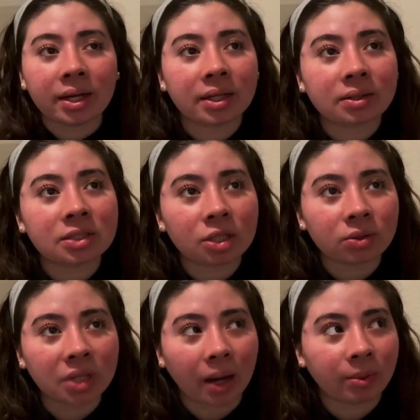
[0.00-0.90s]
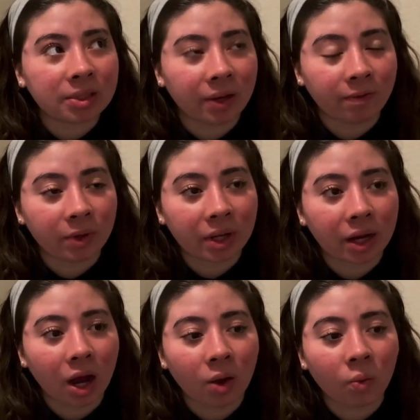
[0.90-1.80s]
it's so sad because I feel like
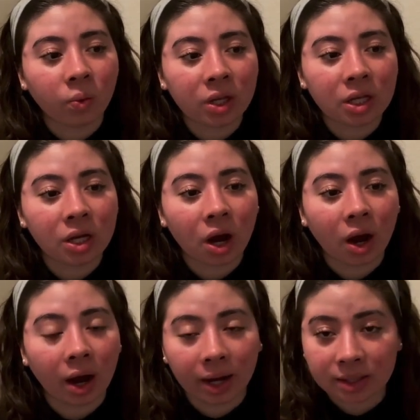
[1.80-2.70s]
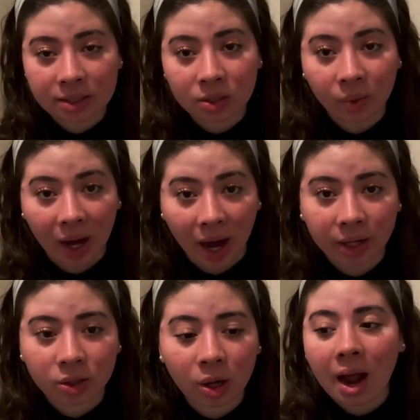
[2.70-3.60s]
we, or at least the way I
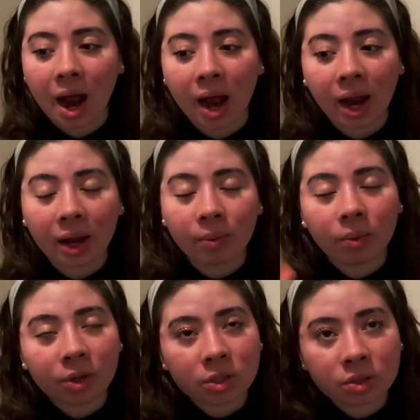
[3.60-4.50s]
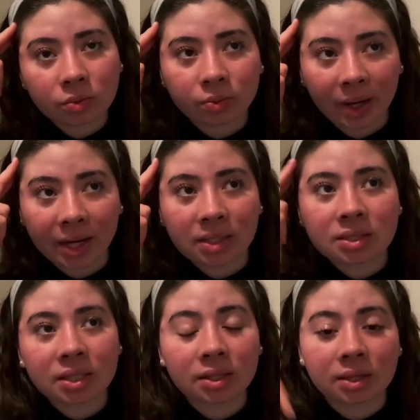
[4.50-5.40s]
grew up, I was
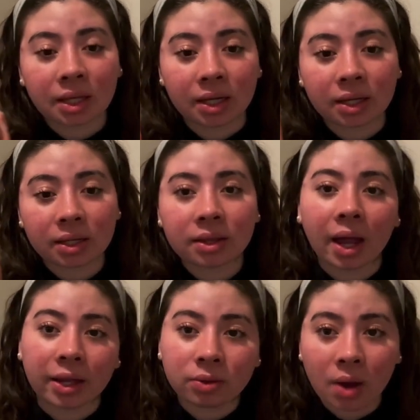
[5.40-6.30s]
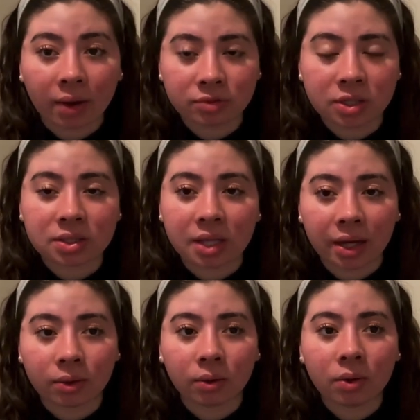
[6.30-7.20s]
raised to think that you have to
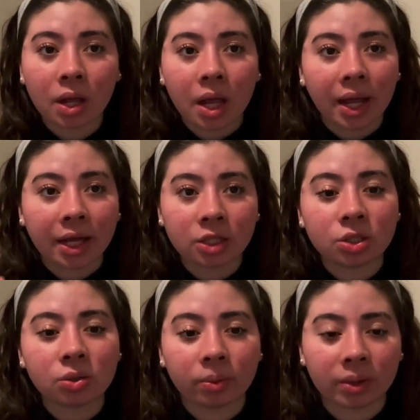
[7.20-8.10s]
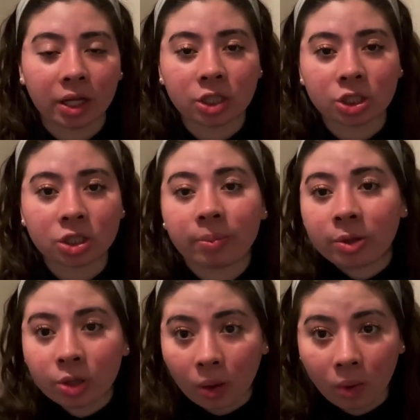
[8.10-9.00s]
settle into a relationship
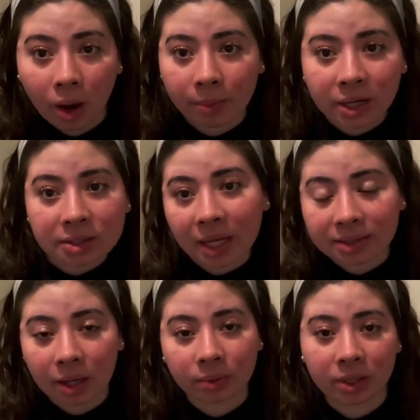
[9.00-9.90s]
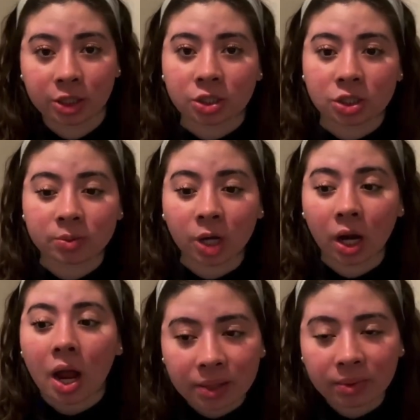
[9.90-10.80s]
you don't want, because that's how relationships are.
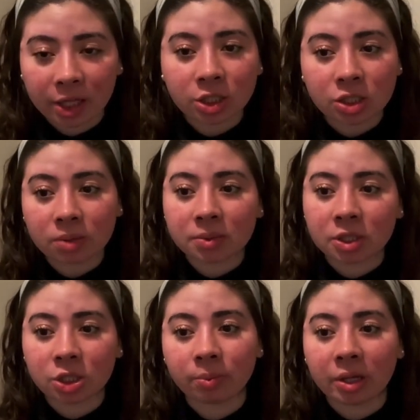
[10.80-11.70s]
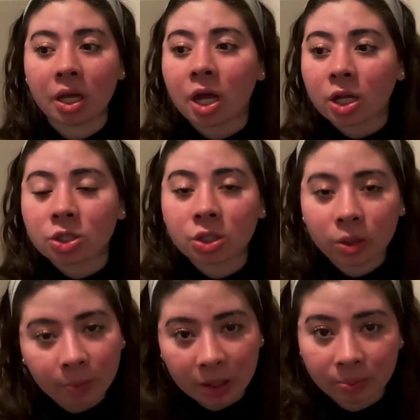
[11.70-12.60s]
Relationships, it should be
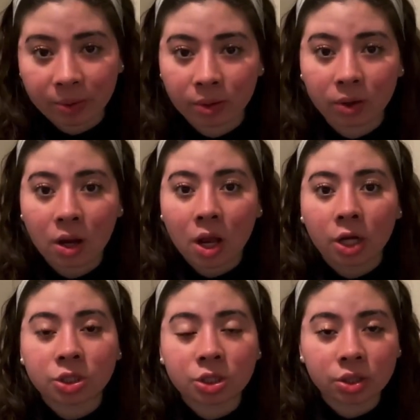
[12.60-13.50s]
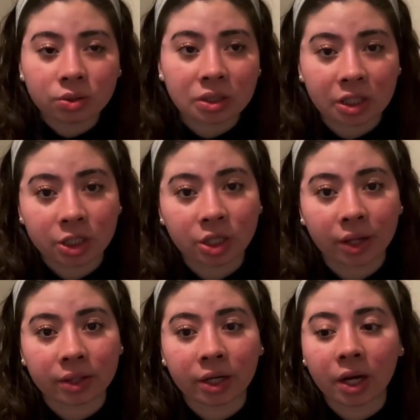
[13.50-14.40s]
two people choosing each
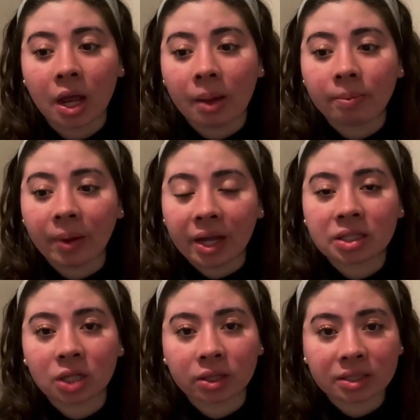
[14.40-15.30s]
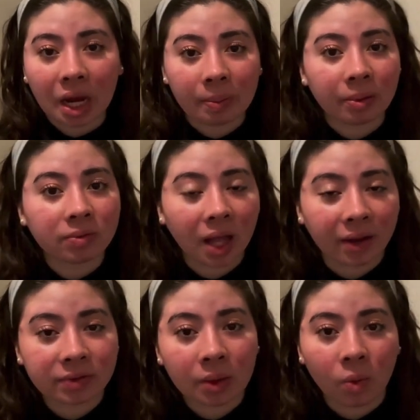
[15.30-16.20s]
other based on the type of
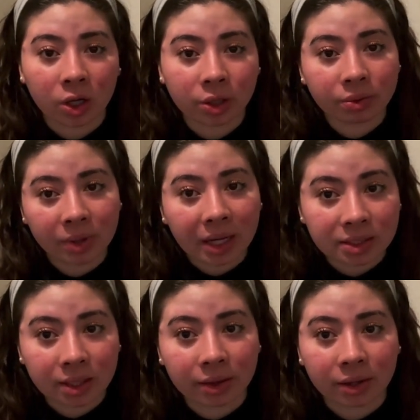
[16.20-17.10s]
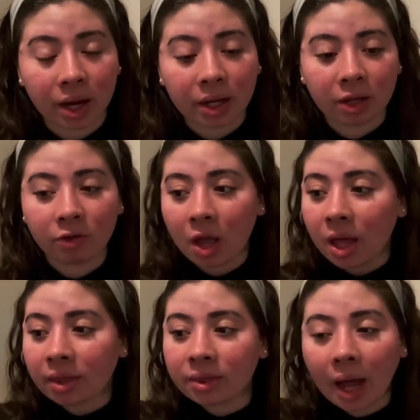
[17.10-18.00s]
life they want to create together. And if
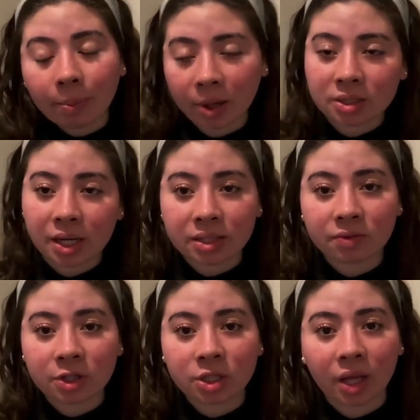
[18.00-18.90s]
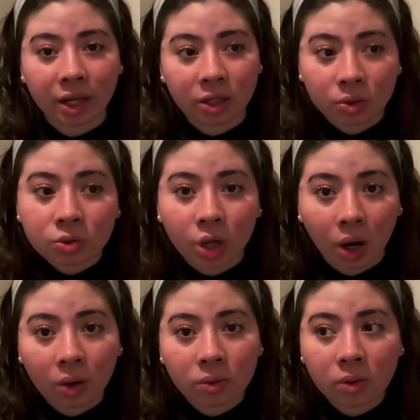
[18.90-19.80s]
that person has a vision that you
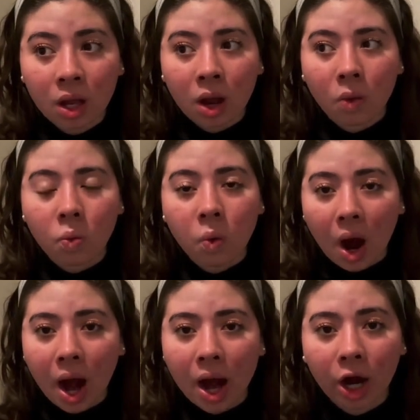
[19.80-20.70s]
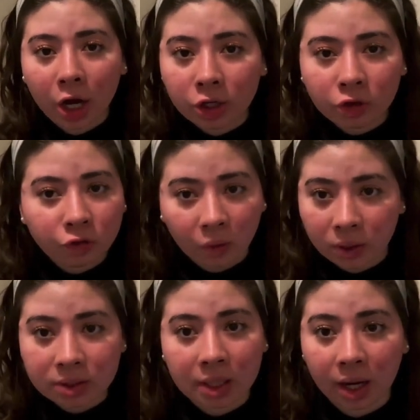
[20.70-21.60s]
don't, why are you
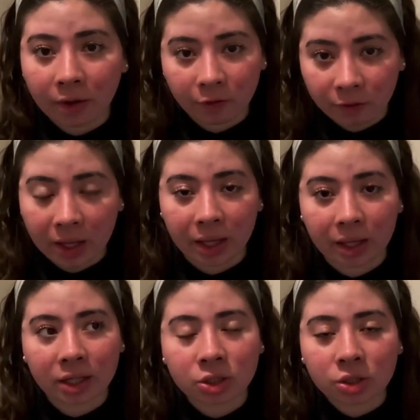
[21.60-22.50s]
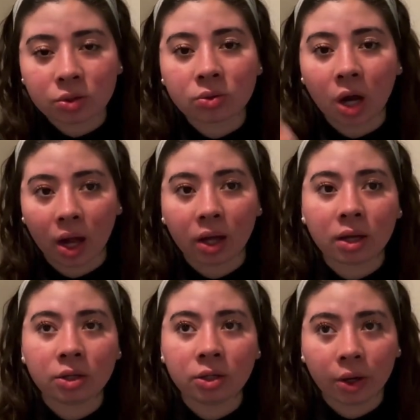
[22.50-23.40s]
forcing a fit? Do you not
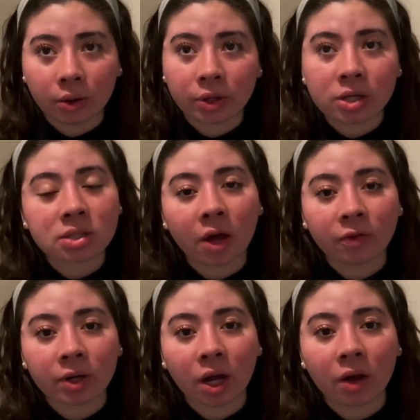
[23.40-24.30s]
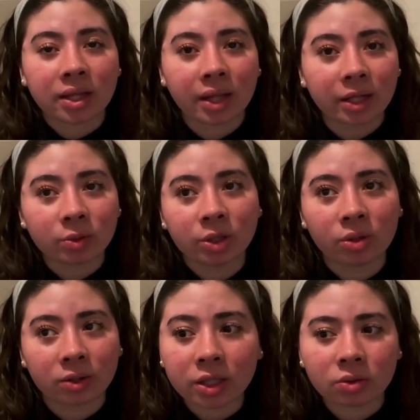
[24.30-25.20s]
know yourself enough? And that's where you
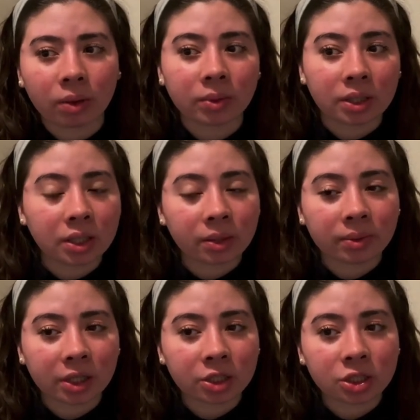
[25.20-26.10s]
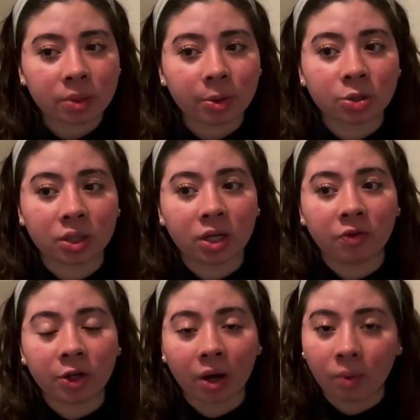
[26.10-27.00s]
have to, do I really need a relationship, or do I need to
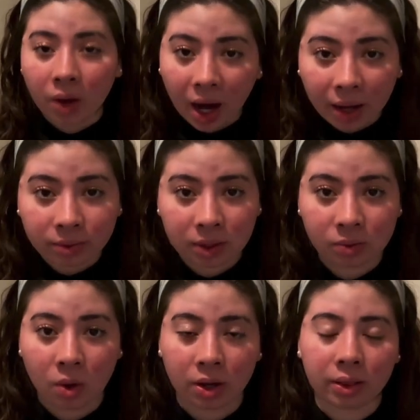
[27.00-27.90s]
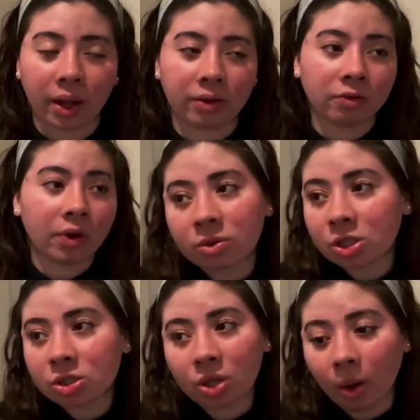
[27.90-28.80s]
figure out what I really want in life?
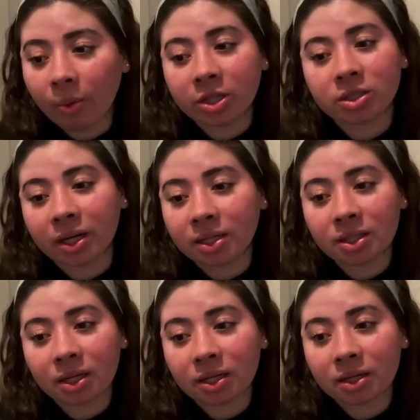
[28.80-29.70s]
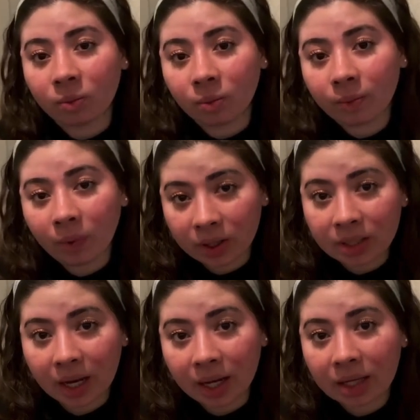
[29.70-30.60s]
Just so much that he did. One
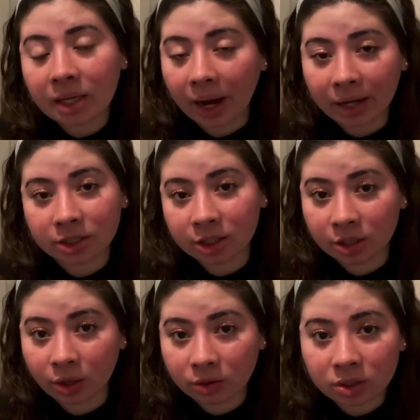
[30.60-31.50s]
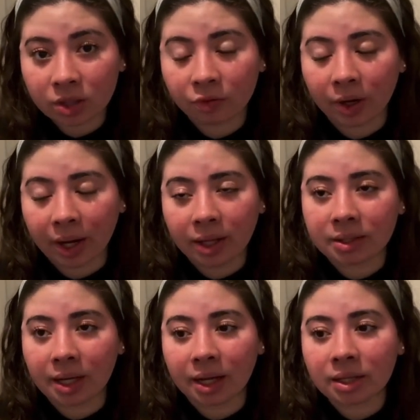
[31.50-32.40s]
day he actually ghosted for 8
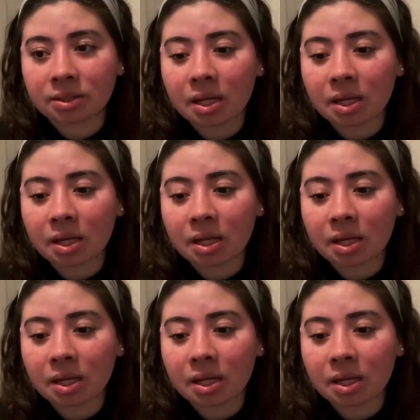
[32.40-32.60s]
days.